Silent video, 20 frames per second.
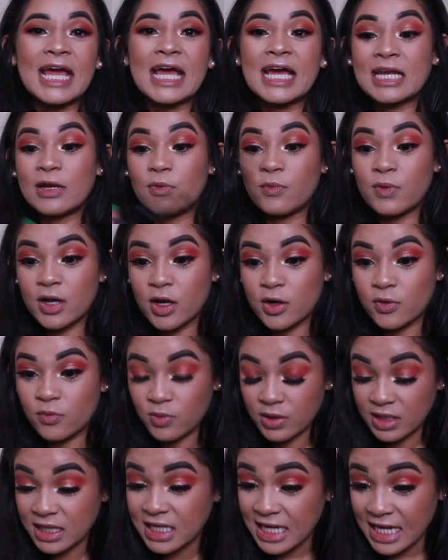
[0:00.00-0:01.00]
and it went on
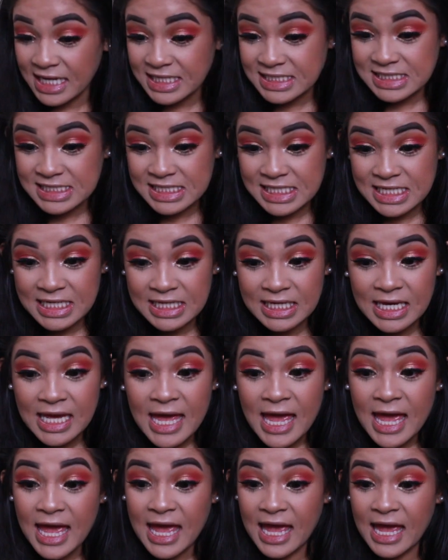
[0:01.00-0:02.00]
really nicely.
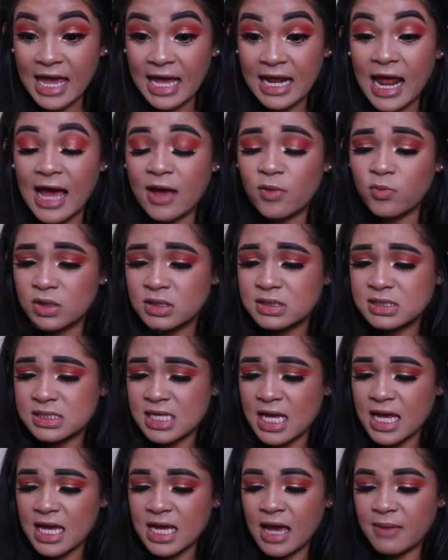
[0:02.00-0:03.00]
And I will
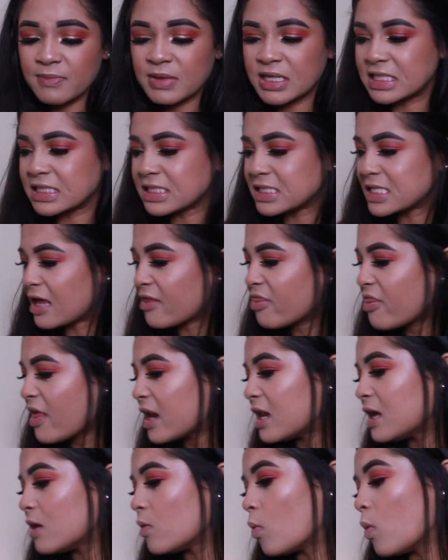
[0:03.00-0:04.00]
say, I mean, it said
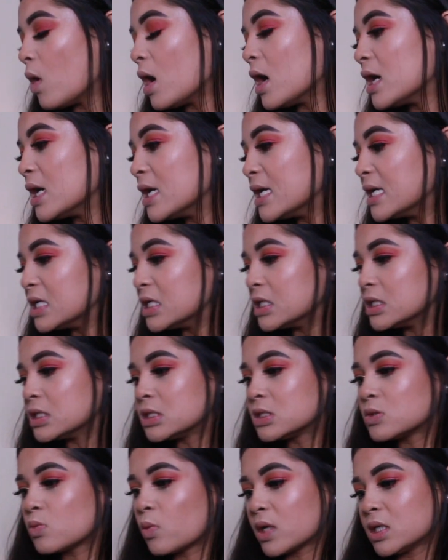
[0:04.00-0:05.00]
that it
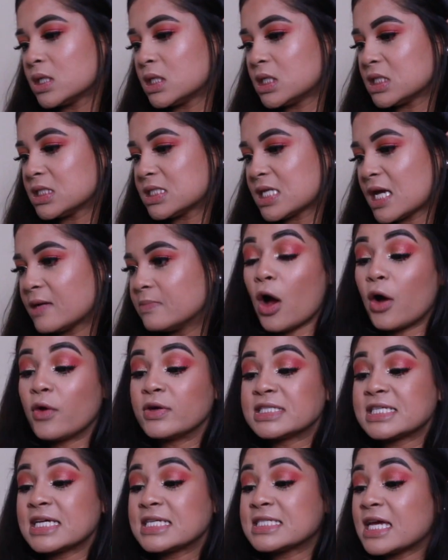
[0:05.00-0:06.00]
was, what did it say? Oh,
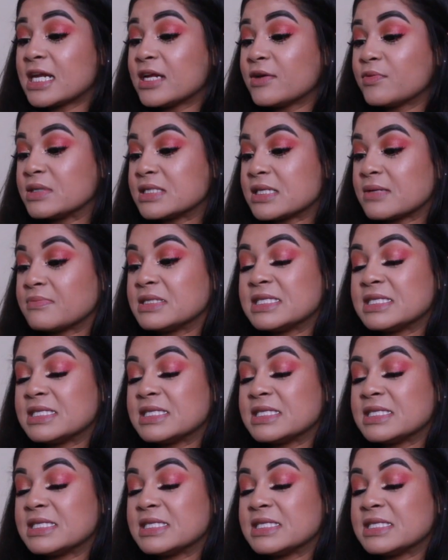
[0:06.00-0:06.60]
it says that it was